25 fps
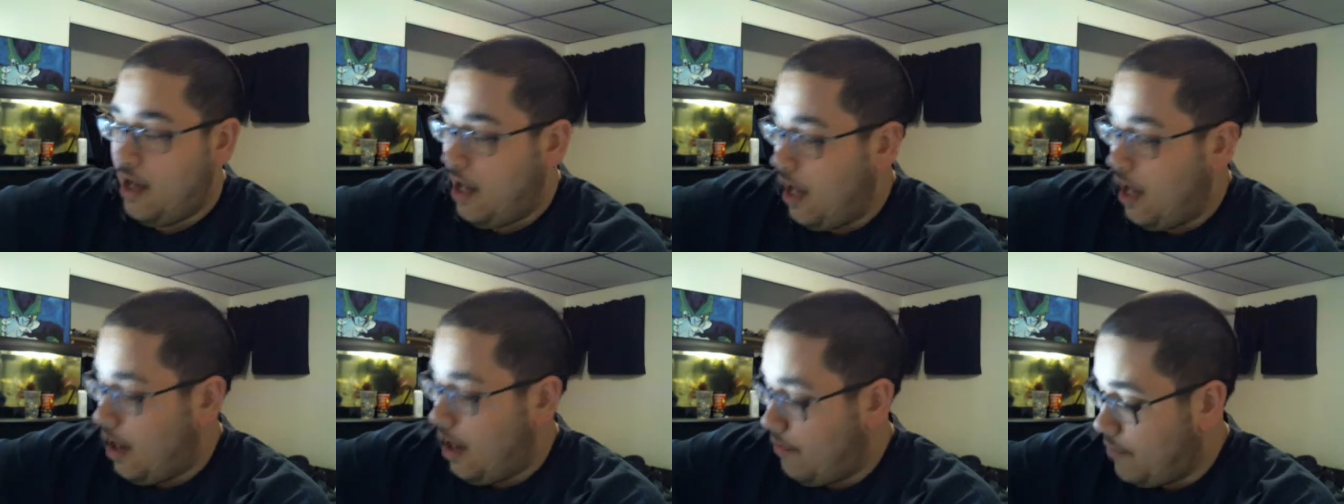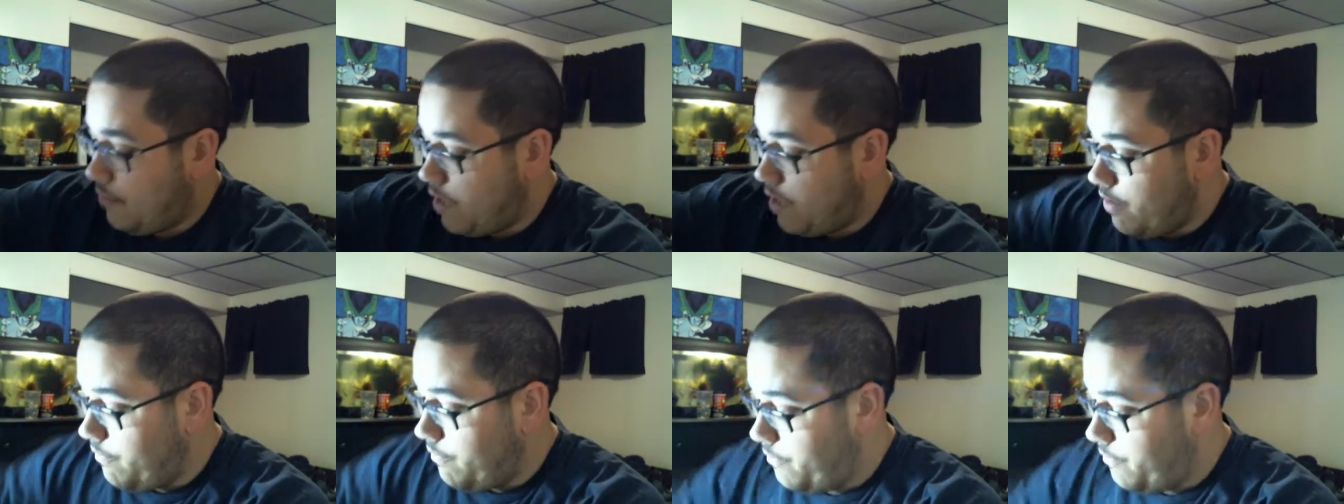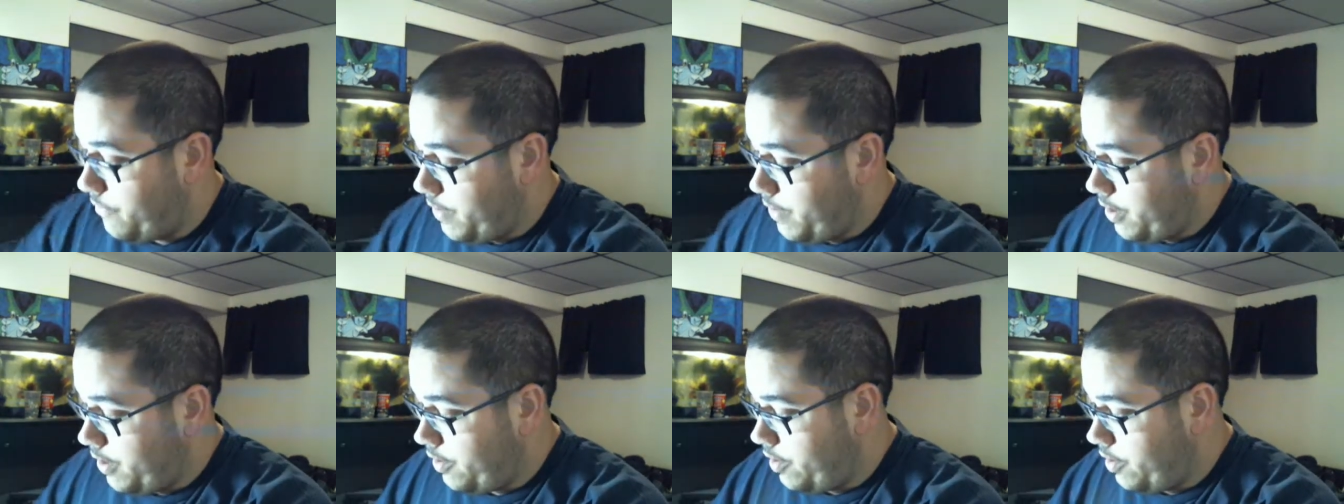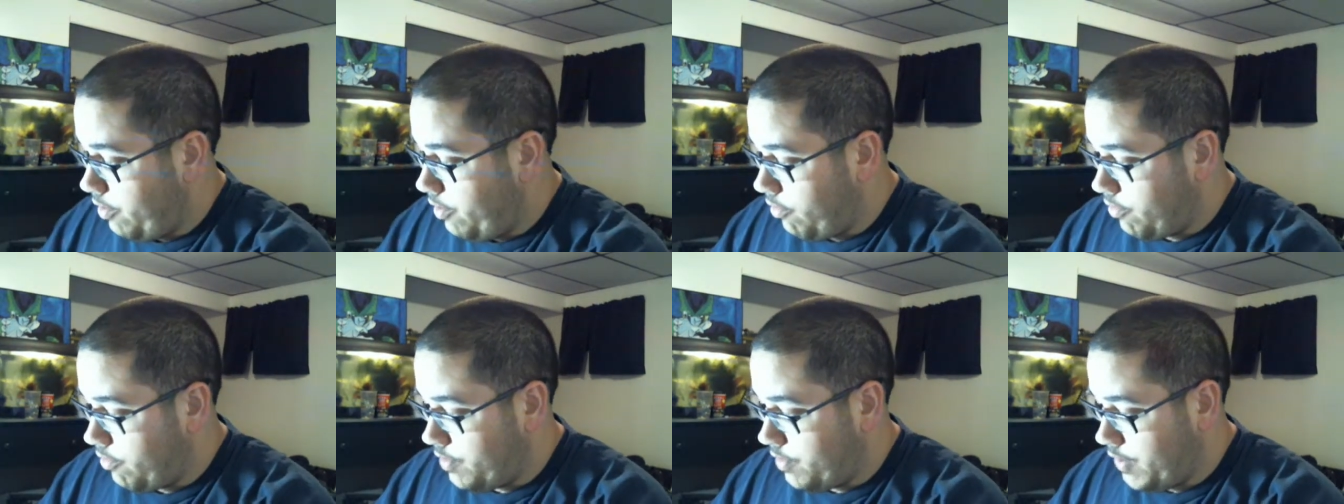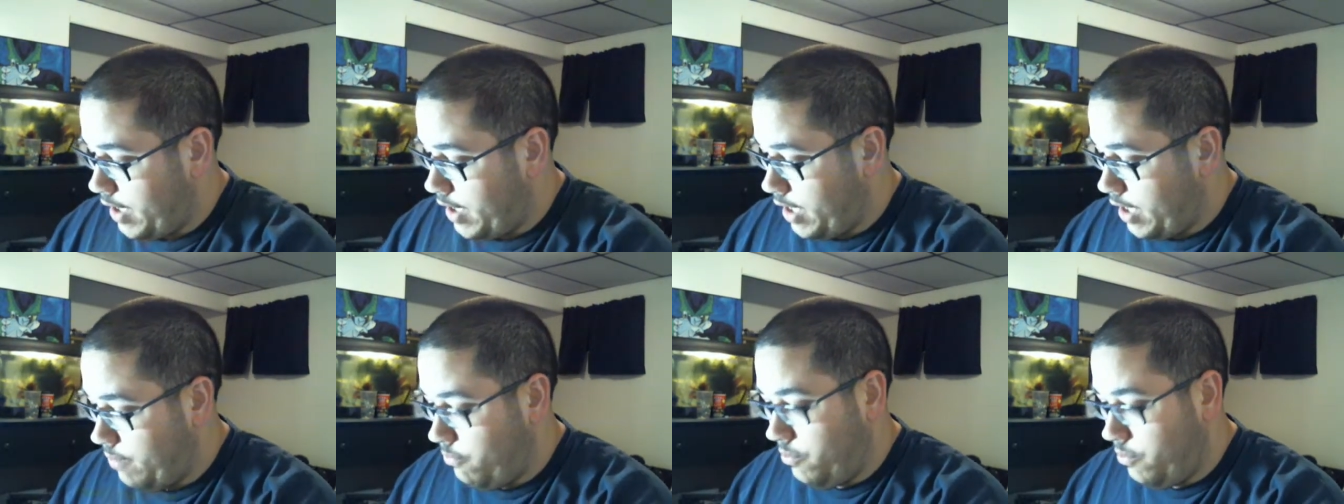having a very hard
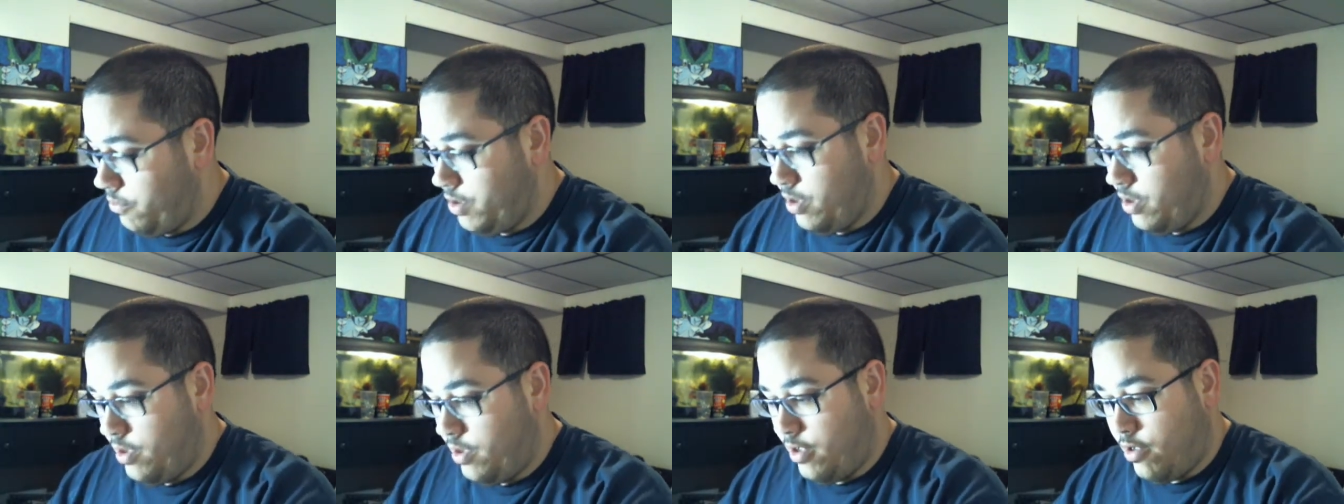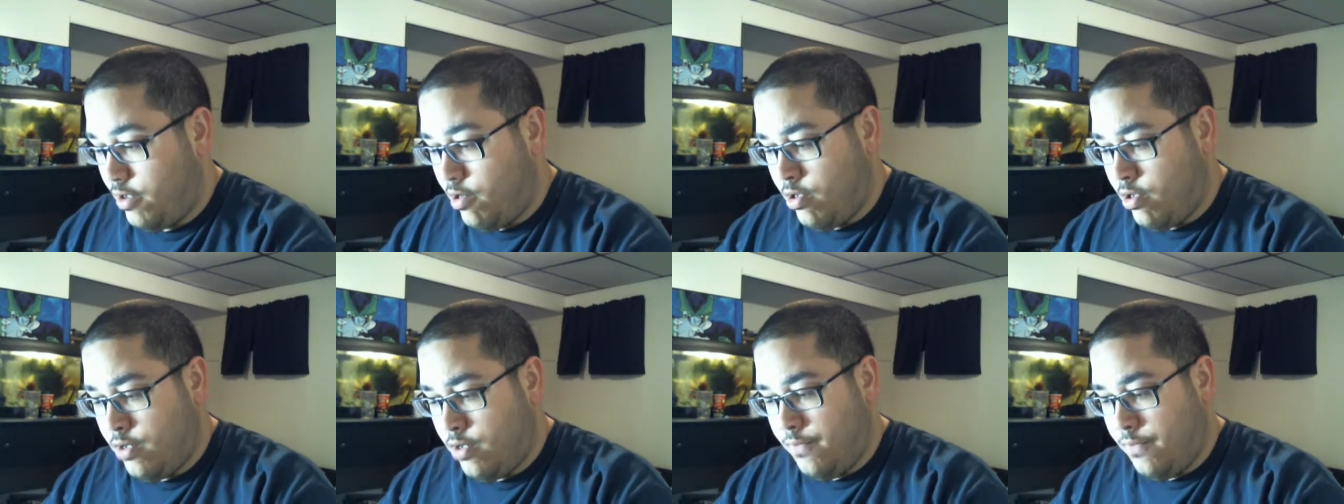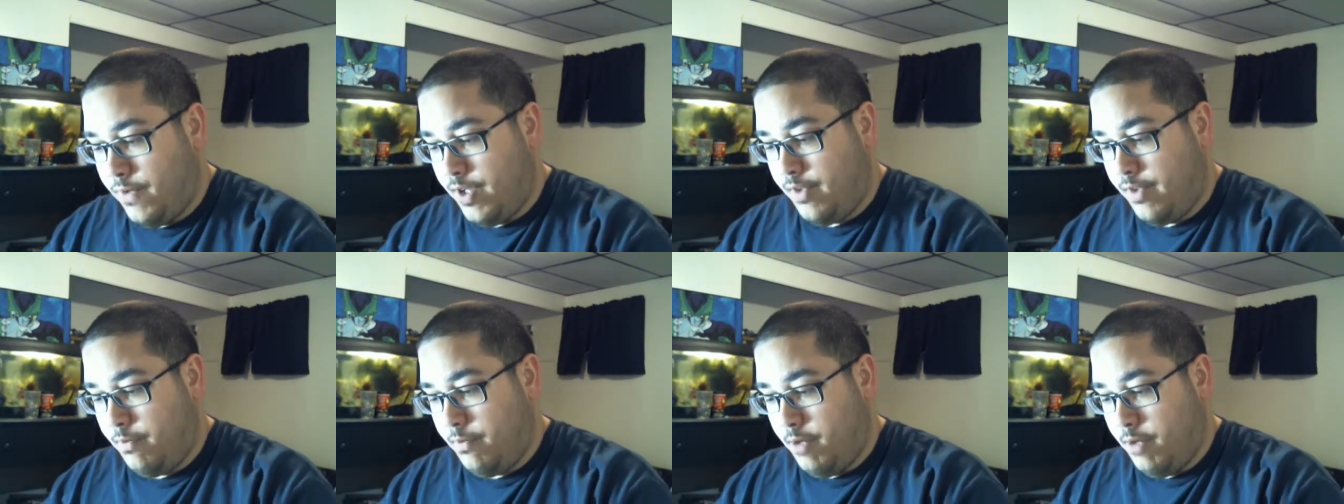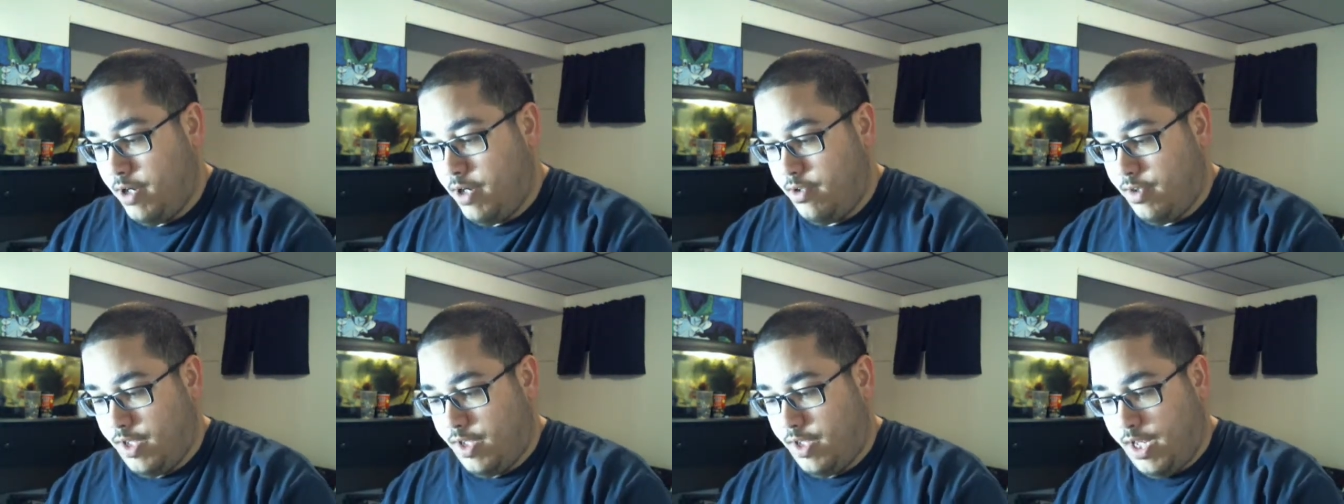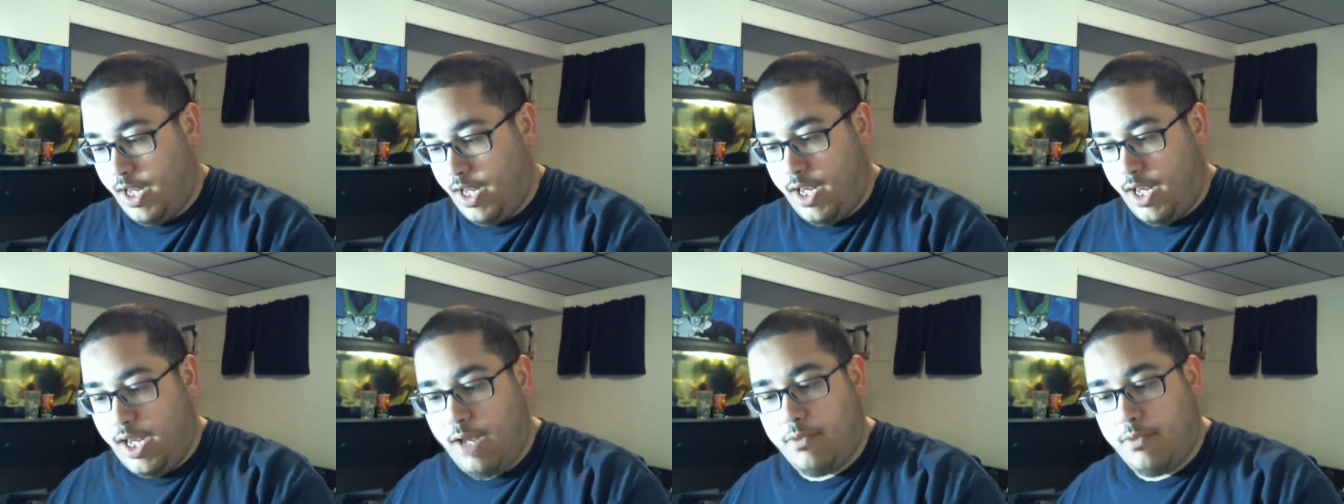time with the Carnifex model
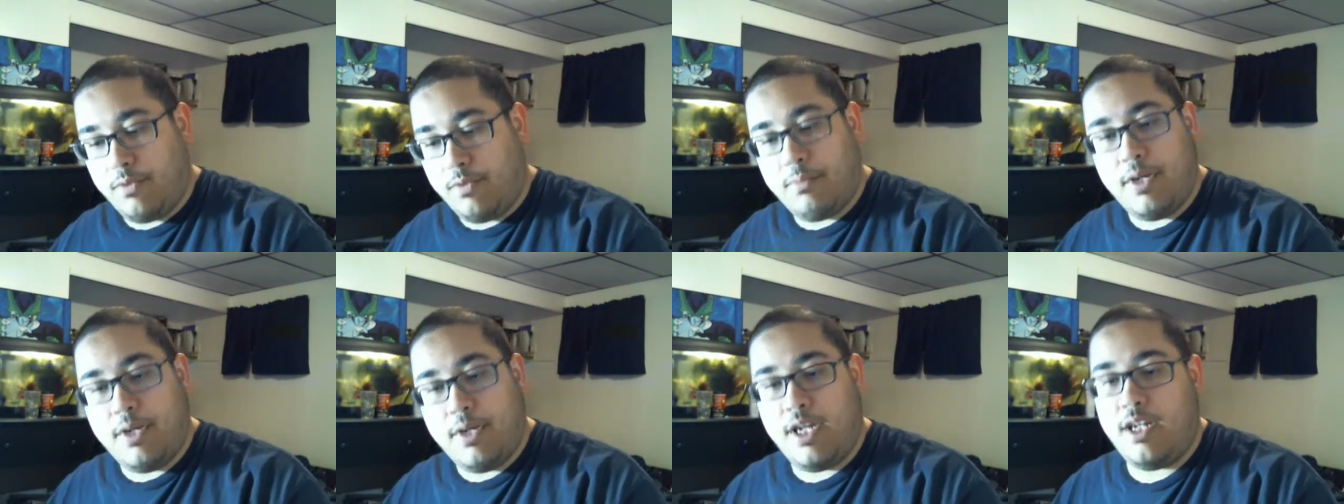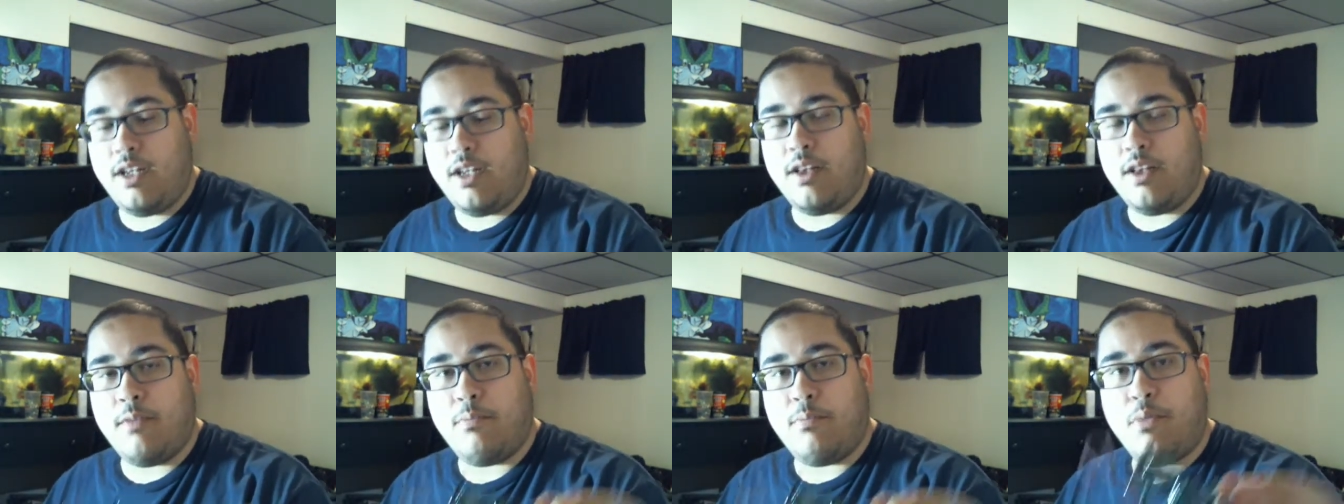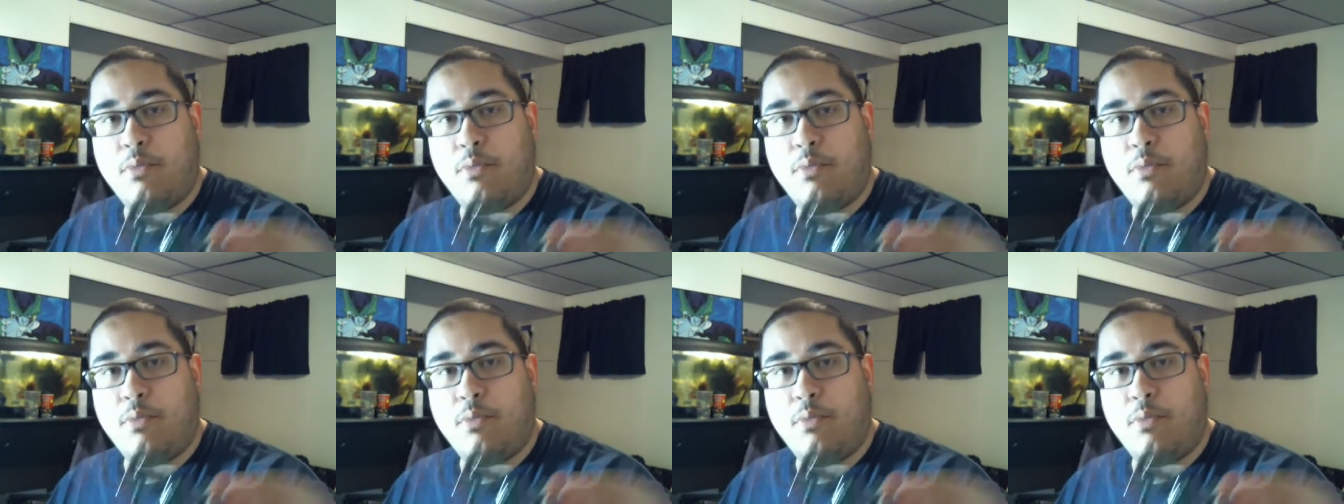that I was painting, the